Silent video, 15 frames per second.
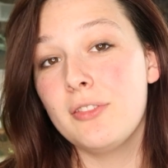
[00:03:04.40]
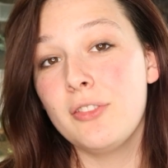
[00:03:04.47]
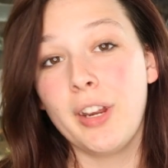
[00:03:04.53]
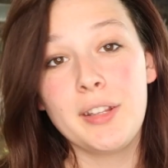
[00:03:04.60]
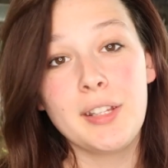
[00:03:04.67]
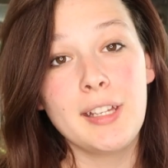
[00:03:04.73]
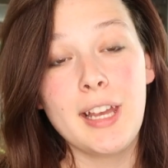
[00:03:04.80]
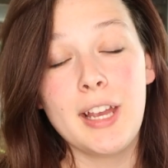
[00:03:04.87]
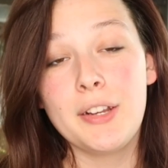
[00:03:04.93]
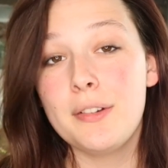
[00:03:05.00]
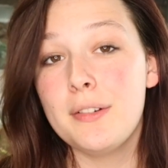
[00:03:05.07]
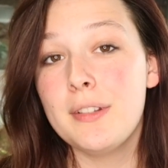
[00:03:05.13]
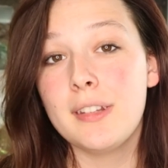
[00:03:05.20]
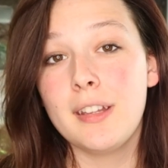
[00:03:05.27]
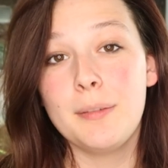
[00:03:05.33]
Crested
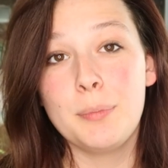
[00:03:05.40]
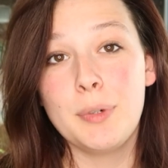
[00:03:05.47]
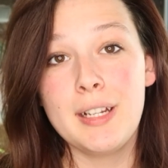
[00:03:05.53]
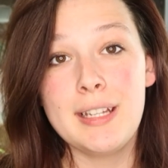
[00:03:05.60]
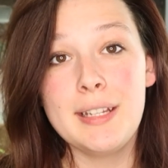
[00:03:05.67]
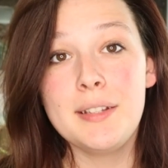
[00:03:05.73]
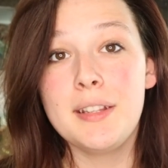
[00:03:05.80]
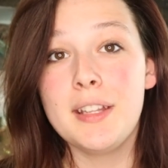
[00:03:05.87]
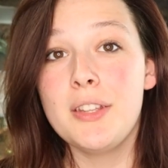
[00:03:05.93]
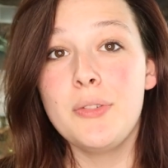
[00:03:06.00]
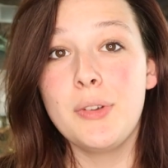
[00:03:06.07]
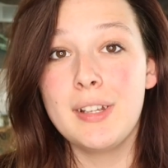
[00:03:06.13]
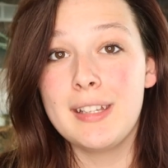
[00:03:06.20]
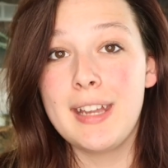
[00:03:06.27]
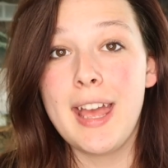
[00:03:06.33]
geckos, pretty easy.
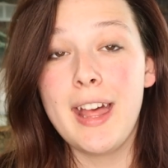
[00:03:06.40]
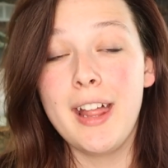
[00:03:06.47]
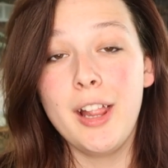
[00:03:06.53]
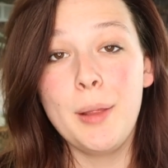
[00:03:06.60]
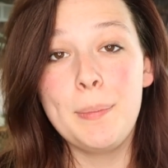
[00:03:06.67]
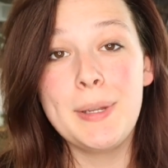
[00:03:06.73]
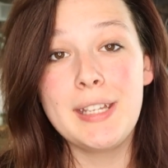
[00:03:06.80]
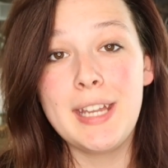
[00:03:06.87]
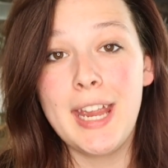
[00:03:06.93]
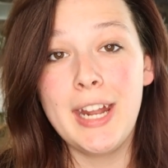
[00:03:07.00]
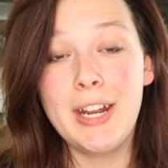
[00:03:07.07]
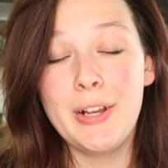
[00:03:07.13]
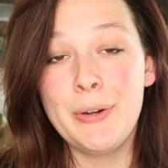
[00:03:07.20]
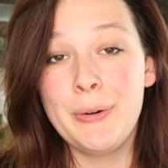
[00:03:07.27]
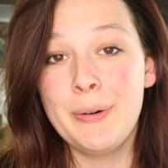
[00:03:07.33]
You can tell
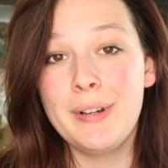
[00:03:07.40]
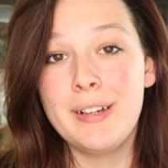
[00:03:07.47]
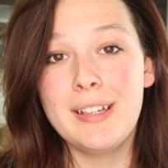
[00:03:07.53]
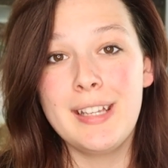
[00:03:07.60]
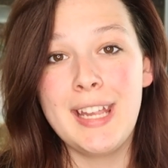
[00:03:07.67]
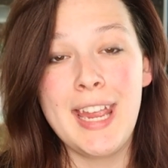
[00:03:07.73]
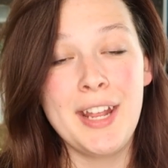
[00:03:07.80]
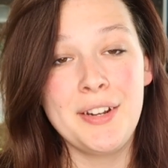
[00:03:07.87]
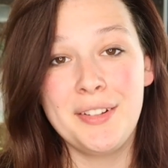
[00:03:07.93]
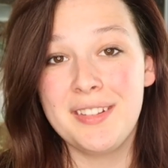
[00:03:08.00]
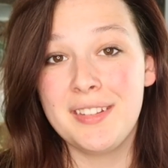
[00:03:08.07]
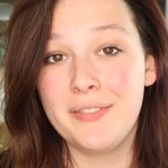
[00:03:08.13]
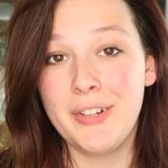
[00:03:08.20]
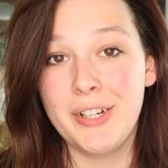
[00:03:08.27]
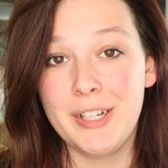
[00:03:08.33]
Potato
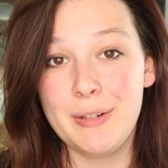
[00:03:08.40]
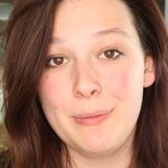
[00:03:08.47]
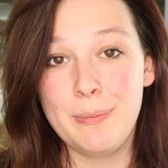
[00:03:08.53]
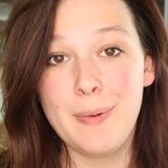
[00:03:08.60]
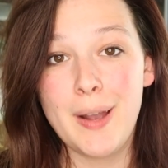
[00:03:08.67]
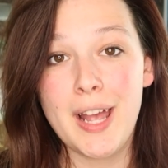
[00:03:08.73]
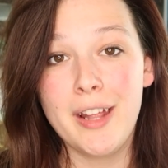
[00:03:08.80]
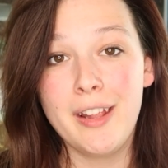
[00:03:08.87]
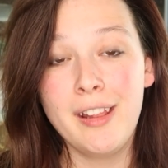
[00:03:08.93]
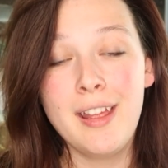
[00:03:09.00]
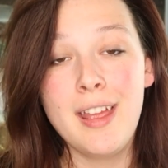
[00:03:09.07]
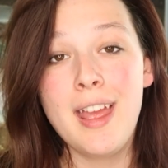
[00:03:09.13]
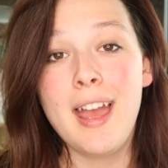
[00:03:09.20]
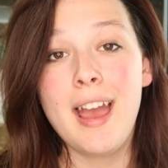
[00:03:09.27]
handles very well.